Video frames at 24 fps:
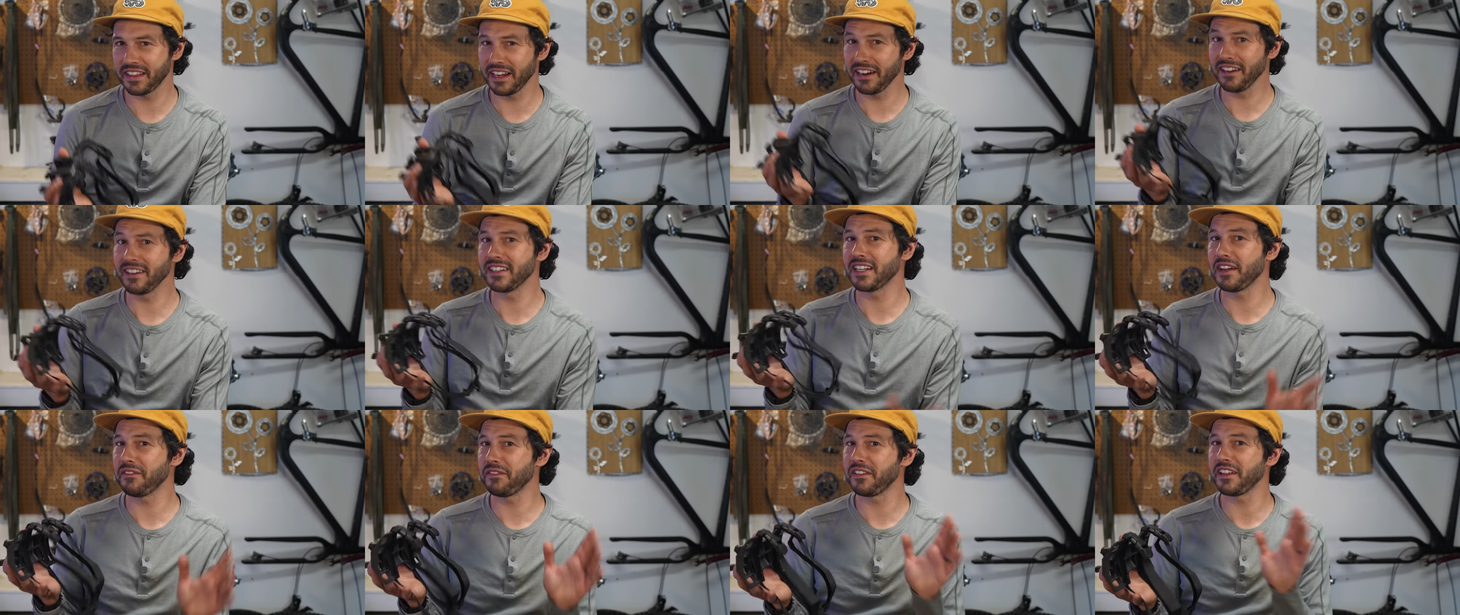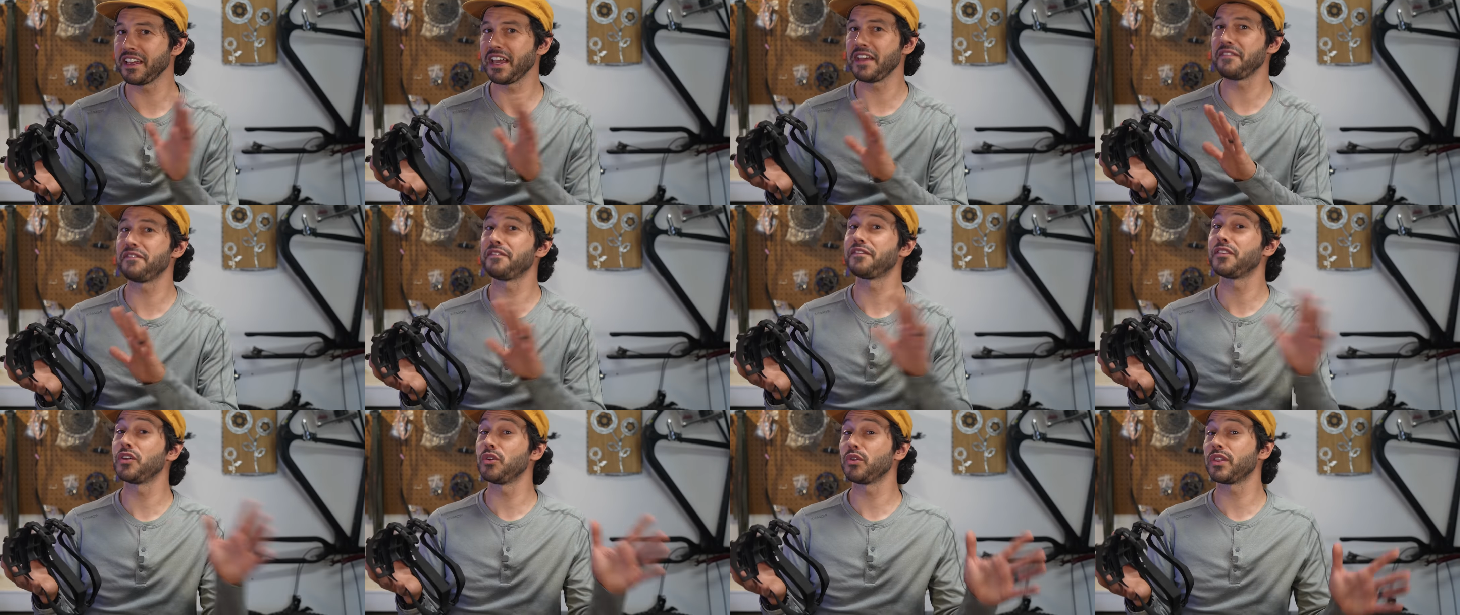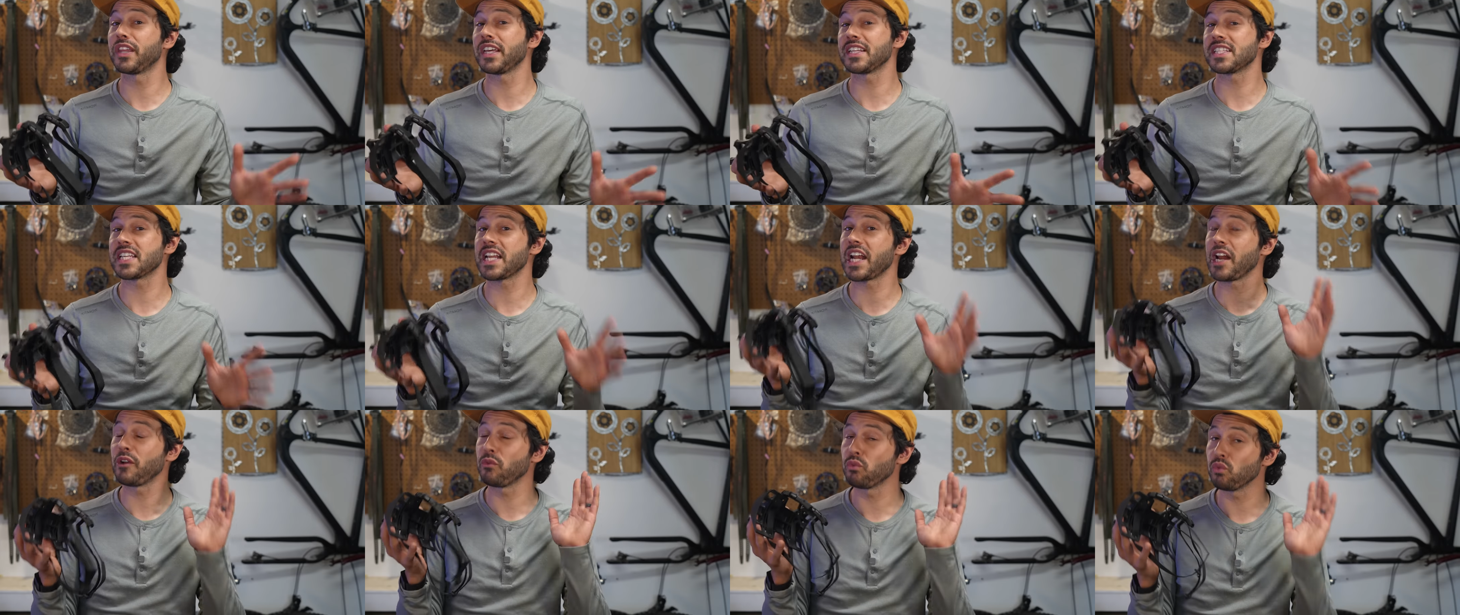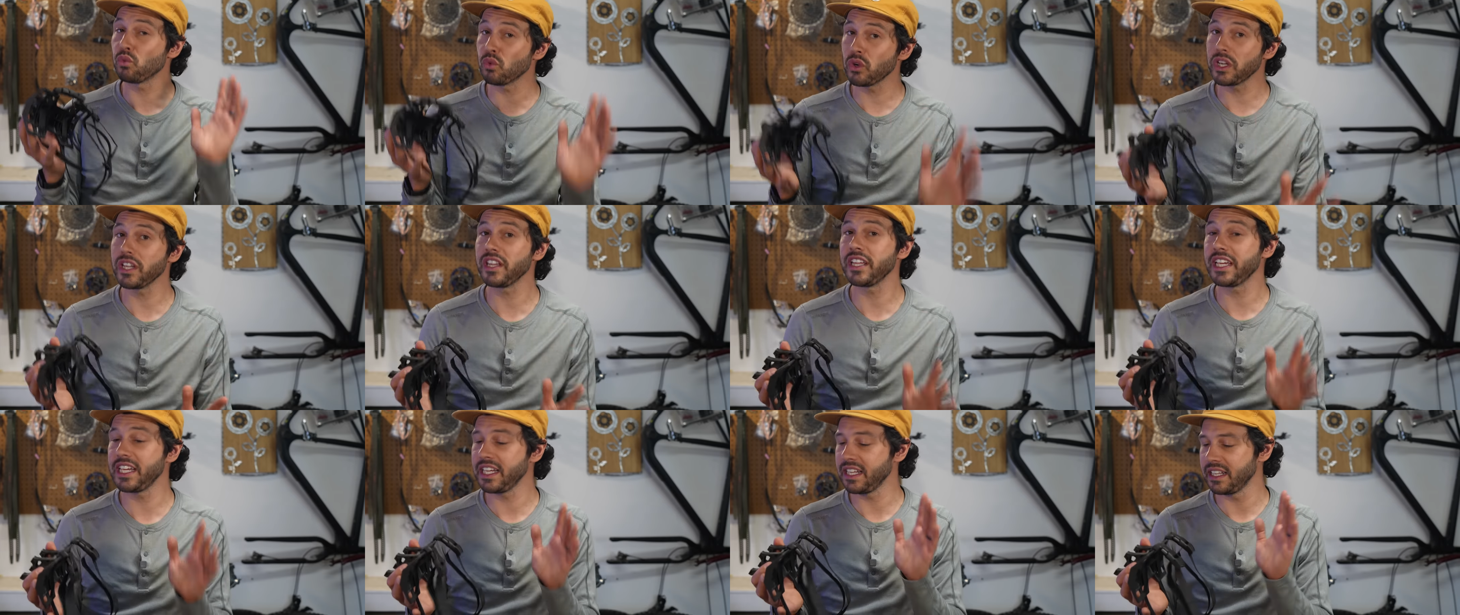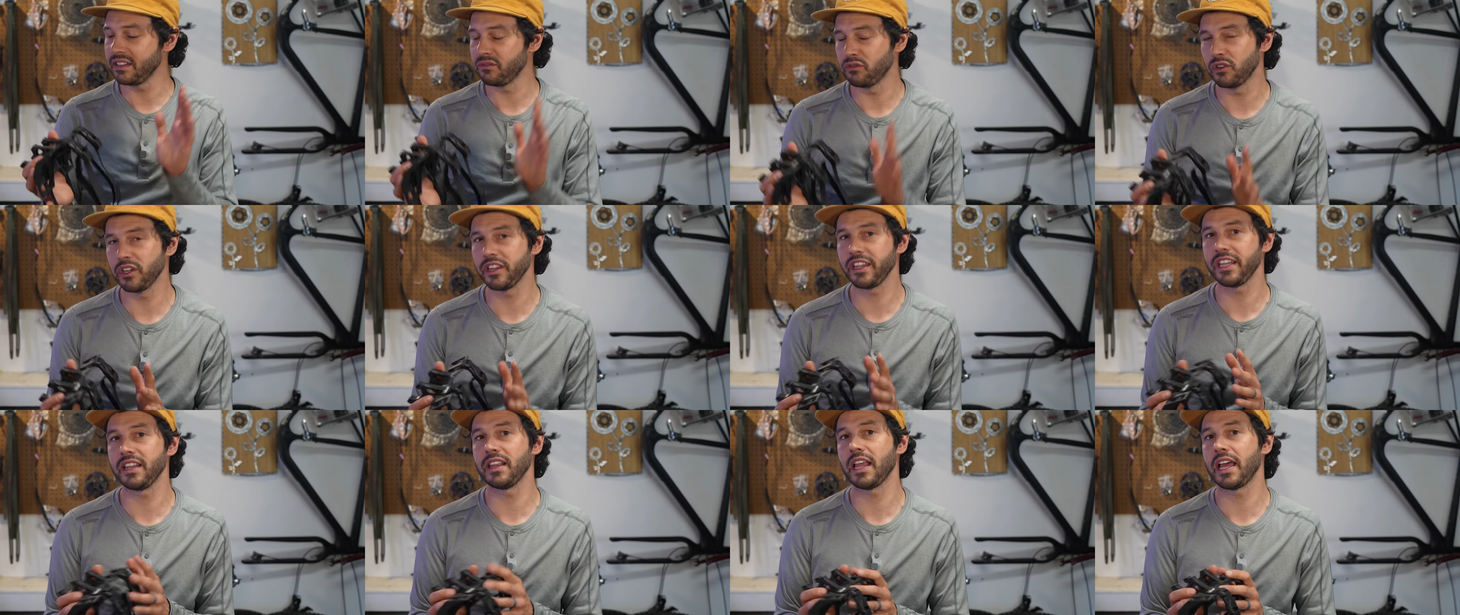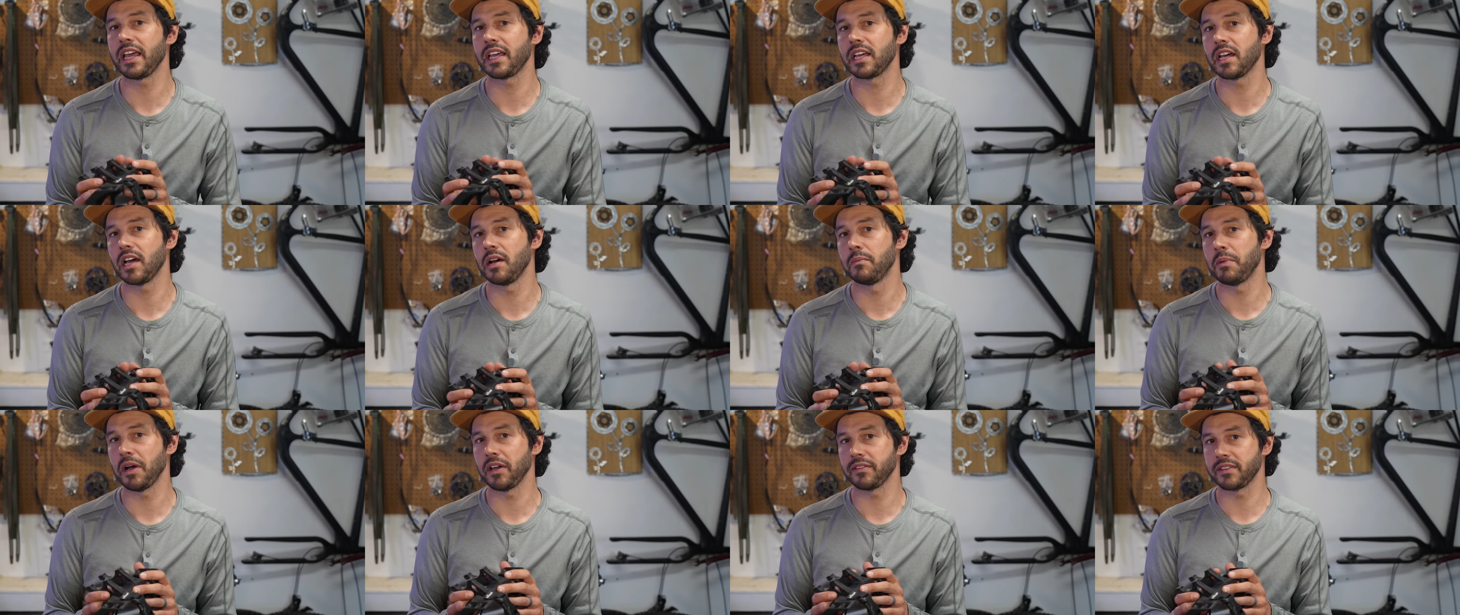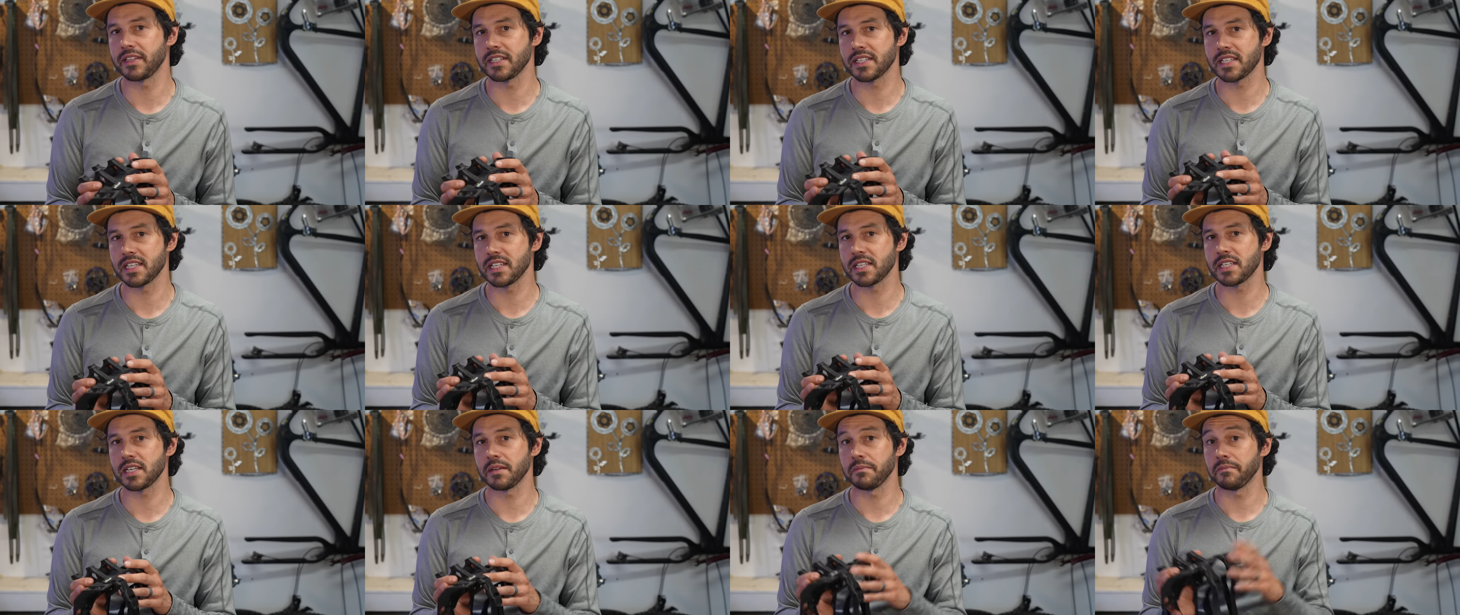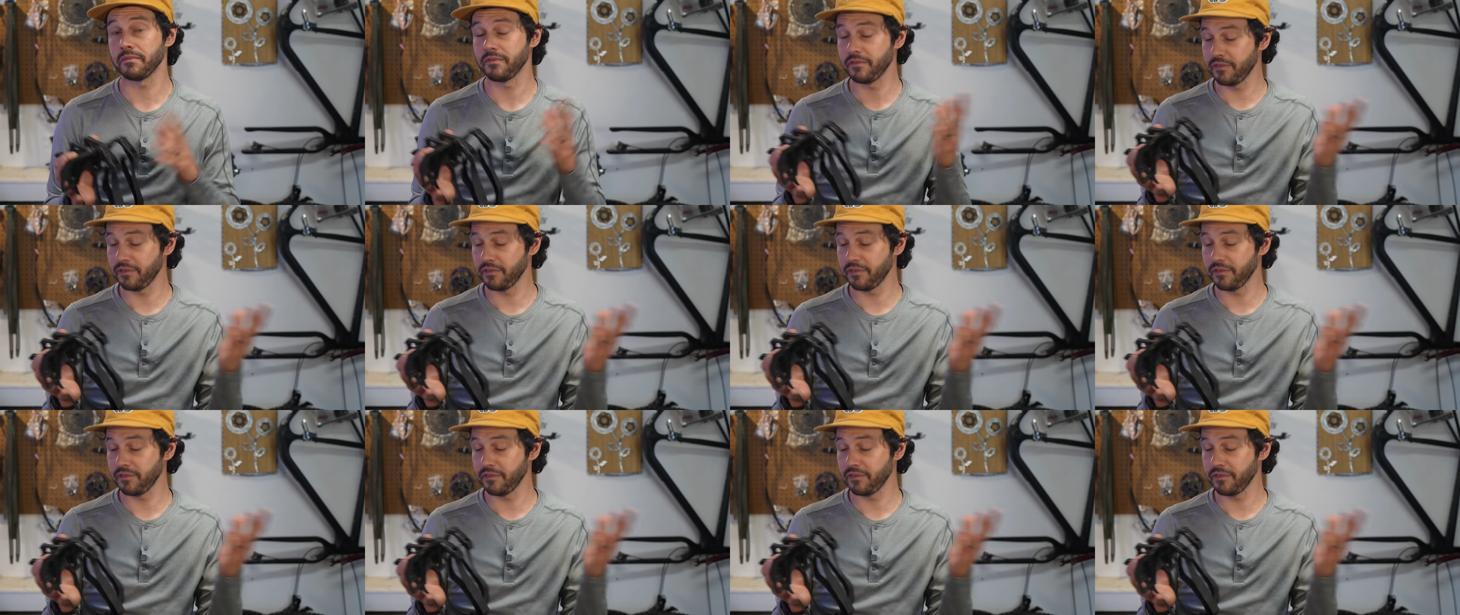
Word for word: There are definitely a few things that I really, really like about this system.